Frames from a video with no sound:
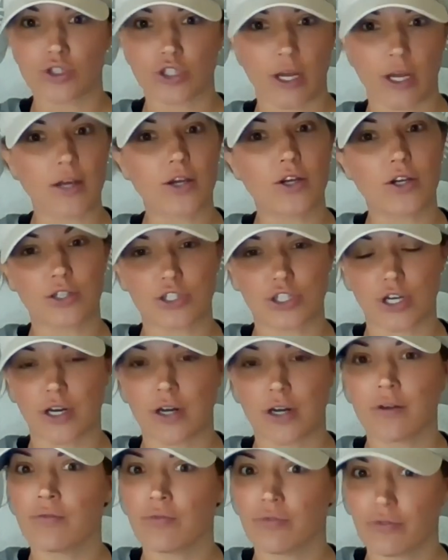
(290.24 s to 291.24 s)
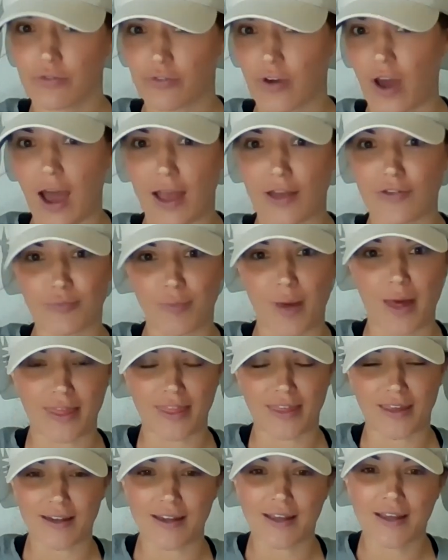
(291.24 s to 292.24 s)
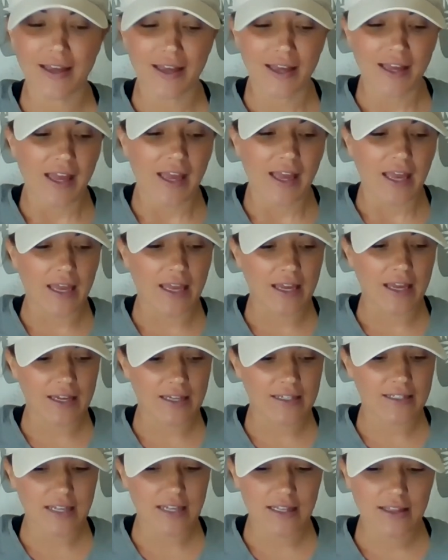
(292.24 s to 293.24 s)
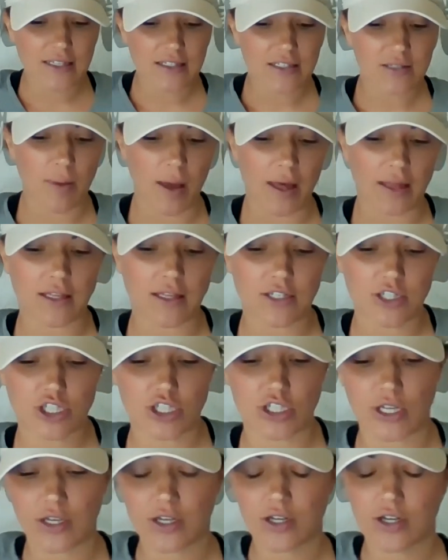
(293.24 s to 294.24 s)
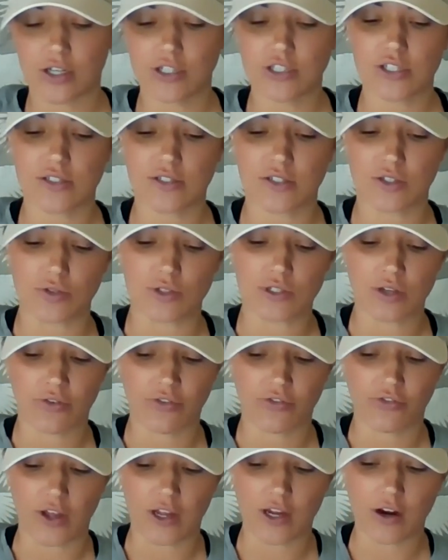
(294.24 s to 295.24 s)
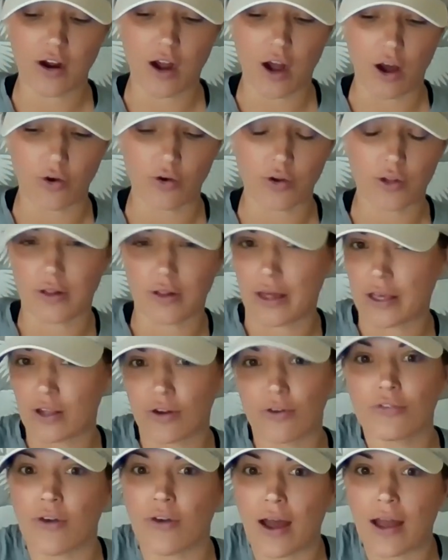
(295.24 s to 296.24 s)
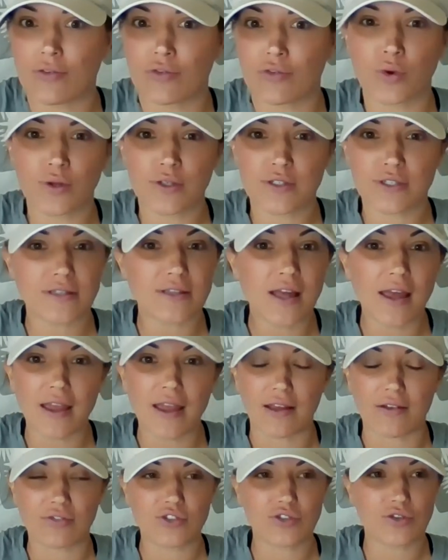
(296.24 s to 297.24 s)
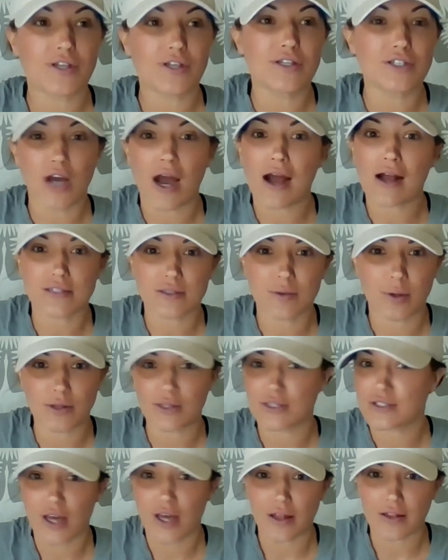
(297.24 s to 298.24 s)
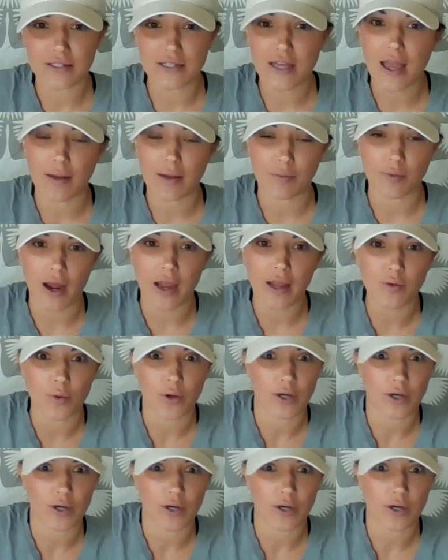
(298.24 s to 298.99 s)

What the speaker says: Jenna Kutcher 5 method. And in this method, she encourages you to figure out your 5 roles in life. Trina talks about this all the time, right?